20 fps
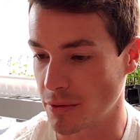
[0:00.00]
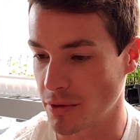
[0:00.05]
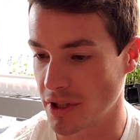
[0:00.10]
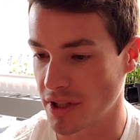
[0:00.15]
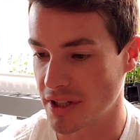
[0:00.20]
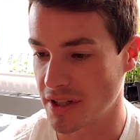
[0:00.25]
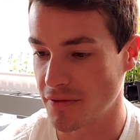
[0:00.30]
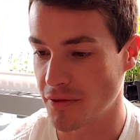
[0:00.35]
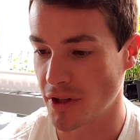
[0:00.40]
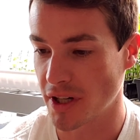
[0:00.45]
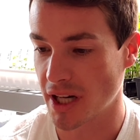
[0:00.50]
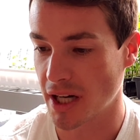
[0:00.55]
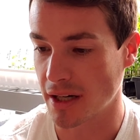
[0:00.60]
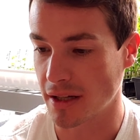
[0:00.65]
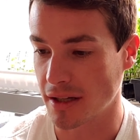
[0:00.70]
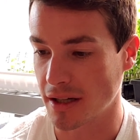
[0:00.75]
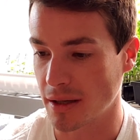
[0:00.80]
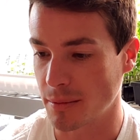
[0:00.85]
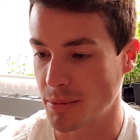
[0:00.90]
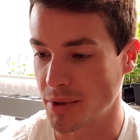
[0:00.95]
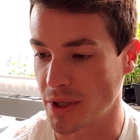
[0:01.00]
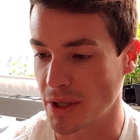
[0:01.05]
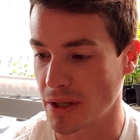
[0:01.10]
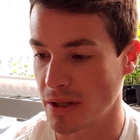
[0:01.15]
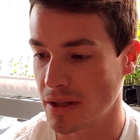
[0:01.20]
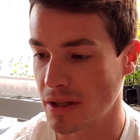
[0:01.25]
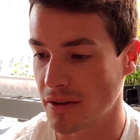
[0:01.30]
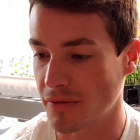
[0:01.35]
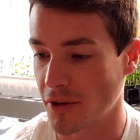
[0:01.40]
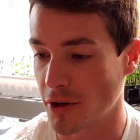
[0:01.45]
We're a different kind of
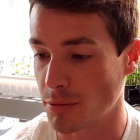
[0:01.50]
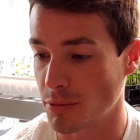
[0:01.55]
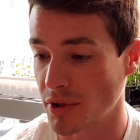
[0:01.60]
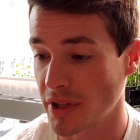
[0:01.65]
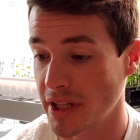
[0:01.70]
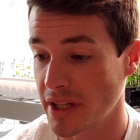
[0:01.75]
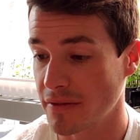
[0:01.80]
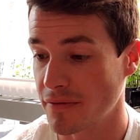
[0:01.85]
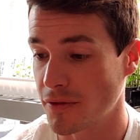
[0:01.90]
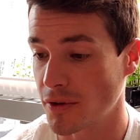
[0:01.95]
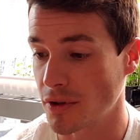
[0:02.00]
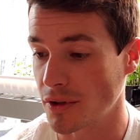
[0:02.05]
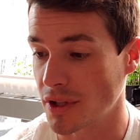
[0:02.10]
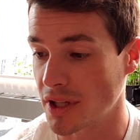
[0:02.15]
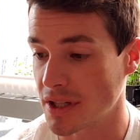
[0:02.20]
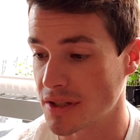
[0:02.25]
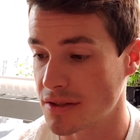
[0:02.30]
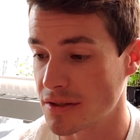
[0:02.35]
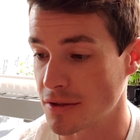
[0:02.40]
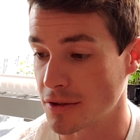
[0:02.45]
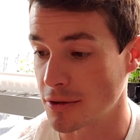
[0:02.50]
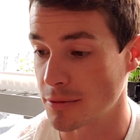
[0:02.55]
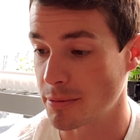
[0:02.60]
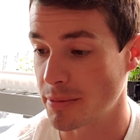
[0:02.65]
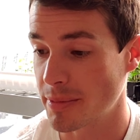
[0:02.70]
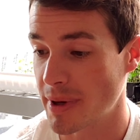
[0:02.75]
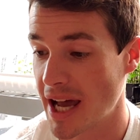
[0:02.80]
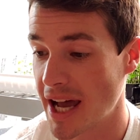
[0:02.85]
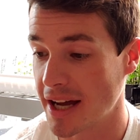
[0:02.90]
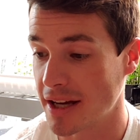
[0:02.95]
company, and if our plant fertilizer
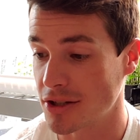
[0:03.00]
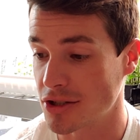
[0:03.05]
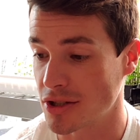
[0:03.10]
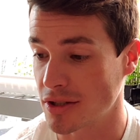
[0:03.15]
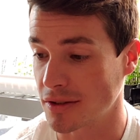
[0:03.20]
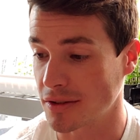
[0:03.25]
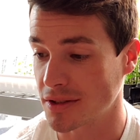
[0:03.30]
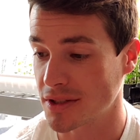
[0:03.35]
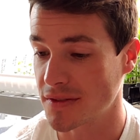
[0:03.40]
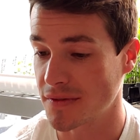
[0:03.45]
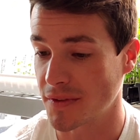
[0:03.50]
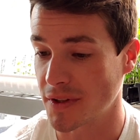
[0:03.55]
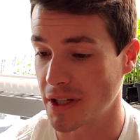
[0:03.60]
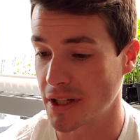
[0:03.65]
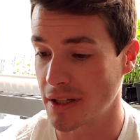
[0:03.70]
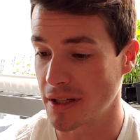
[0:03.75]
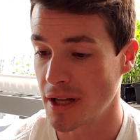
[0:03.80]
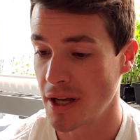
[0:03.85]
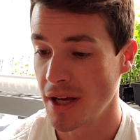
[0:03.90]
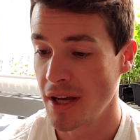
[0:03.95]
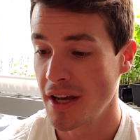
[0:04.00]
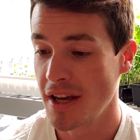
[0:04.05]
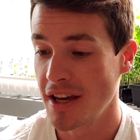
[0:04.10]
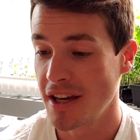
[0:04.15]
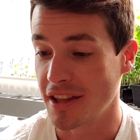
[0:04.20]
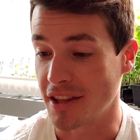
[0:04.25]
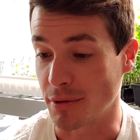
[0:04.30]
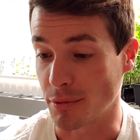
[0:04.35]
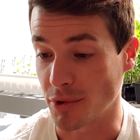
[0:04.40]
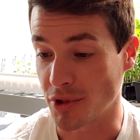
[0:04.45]
packaging looks fun,
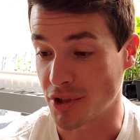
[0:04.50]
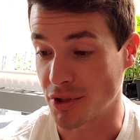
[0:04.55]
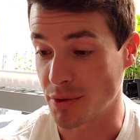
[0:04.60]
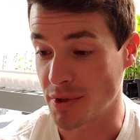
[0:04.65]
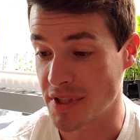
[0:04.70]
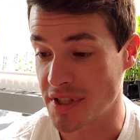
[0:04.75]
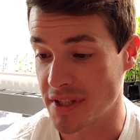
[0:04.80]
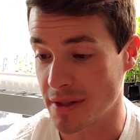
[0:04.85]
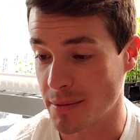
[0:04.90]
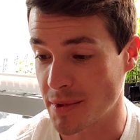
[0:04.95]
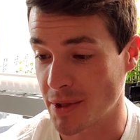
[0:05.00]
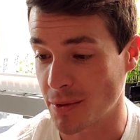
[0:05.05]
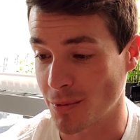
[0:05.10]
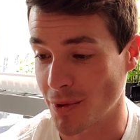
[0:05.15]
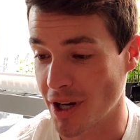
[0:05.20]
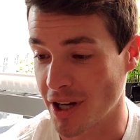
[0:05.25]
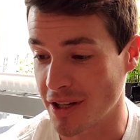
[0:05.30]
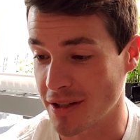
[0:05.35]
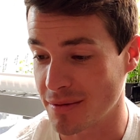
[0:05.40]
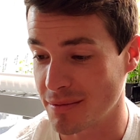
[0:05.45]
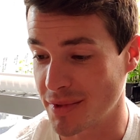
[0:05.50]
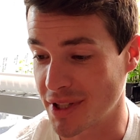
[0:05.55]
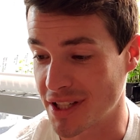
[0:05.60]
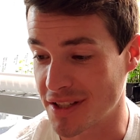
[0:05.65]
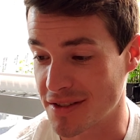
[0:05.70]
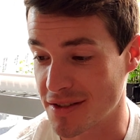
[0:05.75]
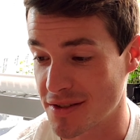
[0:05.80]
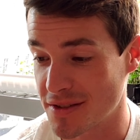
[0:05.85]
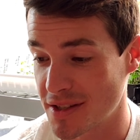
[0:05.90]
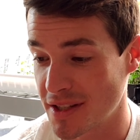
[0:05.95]
then we're doing something right.
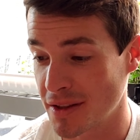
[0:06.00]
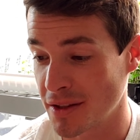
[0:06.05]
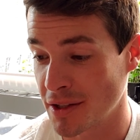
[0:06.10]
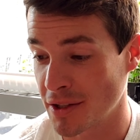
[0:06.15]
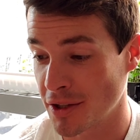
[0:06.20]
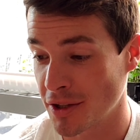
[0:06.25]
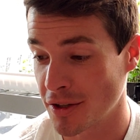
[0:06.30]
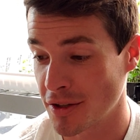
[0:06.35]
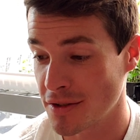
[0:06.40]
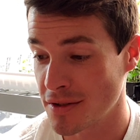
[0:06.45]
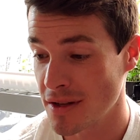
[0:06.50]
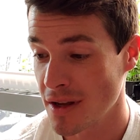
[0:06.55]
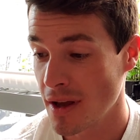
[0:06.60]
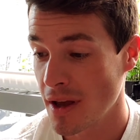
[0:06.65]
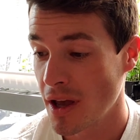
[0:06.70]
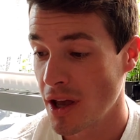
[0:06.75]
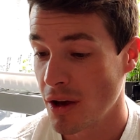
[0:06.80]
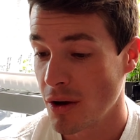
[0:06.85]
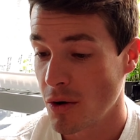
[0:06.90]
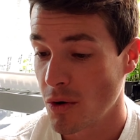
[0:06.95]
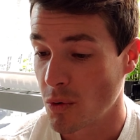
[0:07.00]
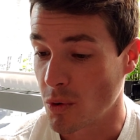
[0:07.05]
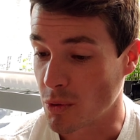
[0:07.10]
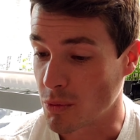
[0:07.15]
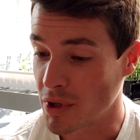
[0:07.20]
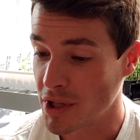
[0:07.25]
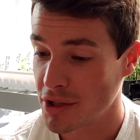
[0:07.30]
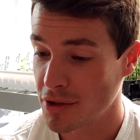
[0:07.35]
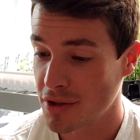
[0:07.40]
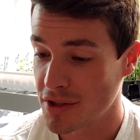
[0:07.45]
Because at Seedlingers, we
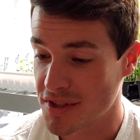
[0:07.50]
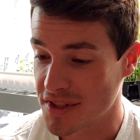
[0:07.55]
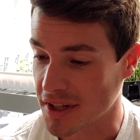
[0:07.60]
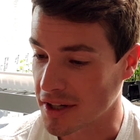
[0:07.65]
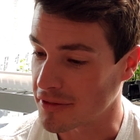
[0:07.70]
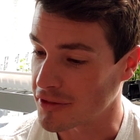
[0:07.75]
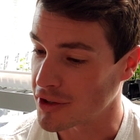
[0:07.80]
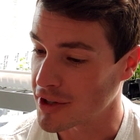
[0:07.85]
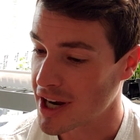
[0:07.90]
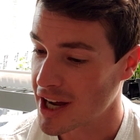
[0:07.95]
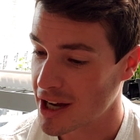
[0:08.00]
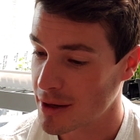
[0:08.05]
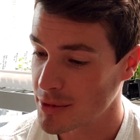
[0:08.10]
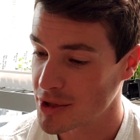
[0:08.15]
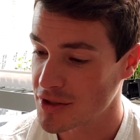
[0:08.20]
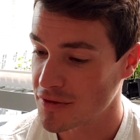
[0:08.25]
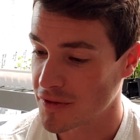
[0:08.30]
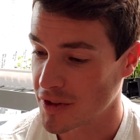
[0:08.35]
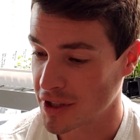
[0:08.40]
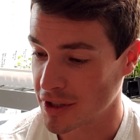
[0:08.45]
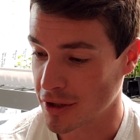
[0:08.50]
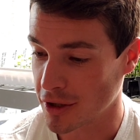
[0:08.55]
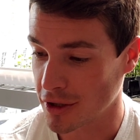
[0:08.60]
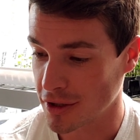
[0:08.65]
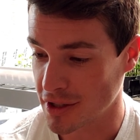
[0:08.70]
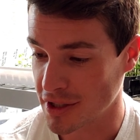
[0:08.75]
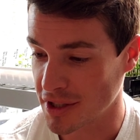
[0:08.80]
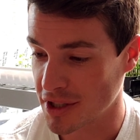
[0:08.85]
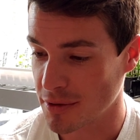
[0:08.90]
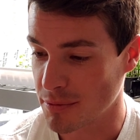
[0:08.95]
want you to discover how much fun
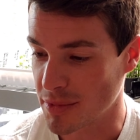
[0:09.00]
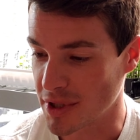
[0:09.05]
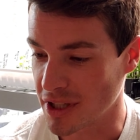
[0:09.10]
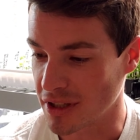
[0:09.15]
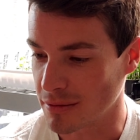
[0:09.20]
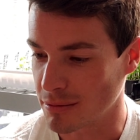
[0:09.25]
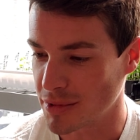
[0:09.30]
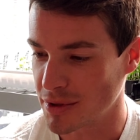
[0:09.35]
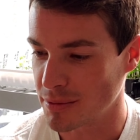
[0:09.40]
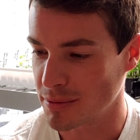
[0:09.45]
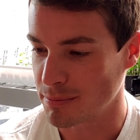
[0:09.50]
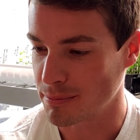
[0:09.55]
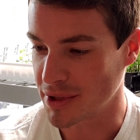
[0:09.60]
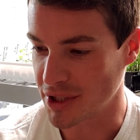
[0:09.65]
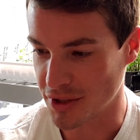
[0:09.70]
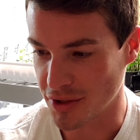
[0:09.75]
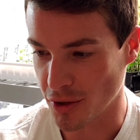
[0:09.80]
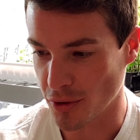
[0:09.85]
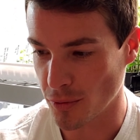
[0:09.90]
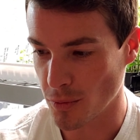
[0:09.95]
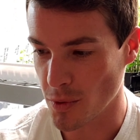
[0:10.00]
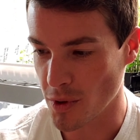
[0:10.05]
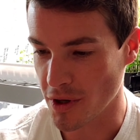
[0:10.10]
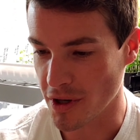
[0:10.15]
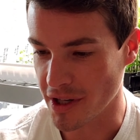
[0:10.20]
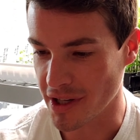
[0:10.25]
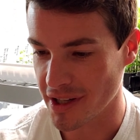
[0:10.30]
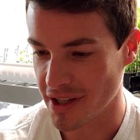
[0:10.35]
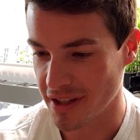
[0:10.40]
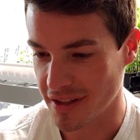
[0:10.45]
gardening can be. But don't
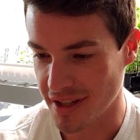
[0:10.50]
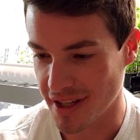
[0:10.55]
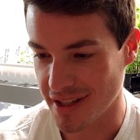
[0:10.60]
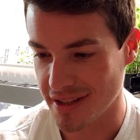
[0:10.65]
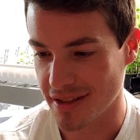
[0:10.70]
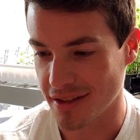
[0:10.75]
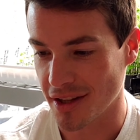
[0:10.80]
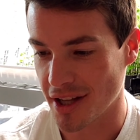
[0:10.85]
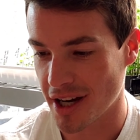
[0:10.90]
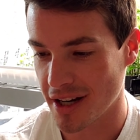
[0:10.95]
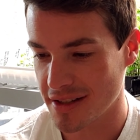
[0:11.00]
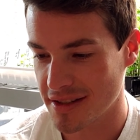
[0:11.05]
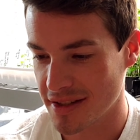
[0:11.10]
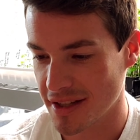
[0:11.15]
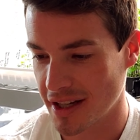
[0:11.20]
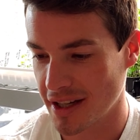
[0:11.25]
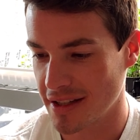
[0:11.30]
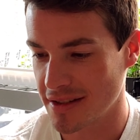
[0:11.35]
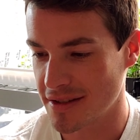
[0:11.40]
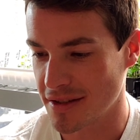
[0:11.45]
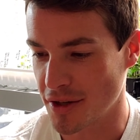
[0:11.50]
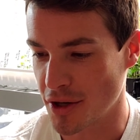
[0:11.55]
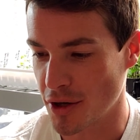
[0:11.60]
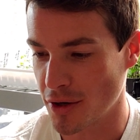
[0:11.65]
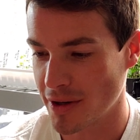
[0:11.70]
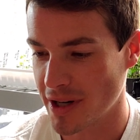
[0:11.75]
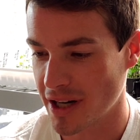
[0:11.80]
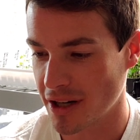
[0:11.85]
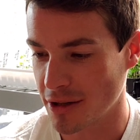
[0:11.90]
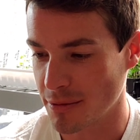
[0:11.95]
worry, it takes a lot of science and
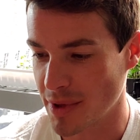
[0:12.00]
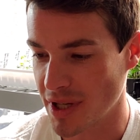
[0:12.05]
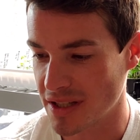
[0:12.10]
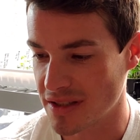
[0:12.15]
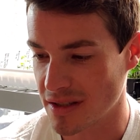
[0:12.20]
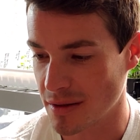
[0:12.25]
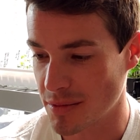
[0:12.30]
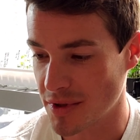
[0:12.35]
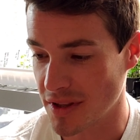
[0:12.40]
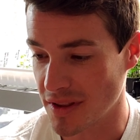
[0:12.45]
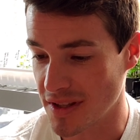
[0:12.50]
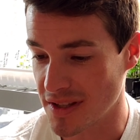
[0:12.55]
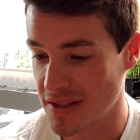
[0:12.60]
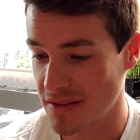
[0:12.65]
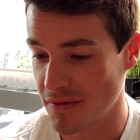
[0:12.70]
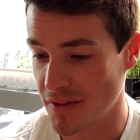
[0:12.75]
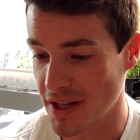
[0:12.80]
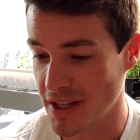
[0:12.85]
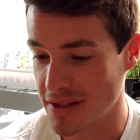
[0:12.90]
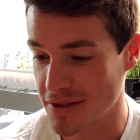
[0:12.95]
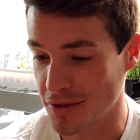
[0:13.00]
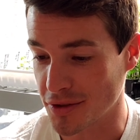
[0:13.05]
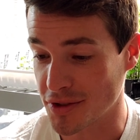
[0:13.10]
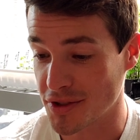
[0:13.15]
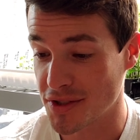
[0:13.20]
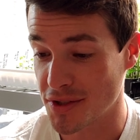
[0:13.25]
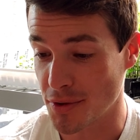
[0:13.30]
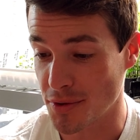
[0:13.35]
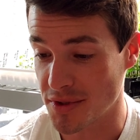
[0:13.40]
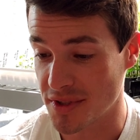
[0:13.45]
know-how to make something this advanced look
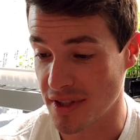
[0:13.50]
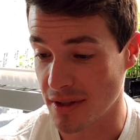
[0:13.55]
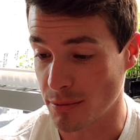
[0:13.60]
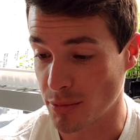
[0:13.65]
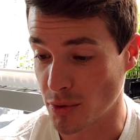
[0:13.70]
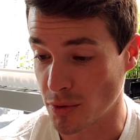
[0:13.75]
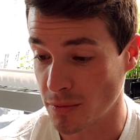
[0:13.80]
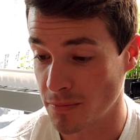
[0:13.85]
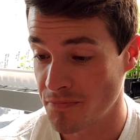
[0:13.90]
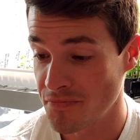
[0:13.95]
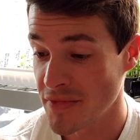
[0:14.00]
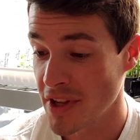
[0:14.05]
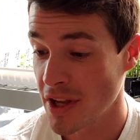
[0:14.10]
so simple.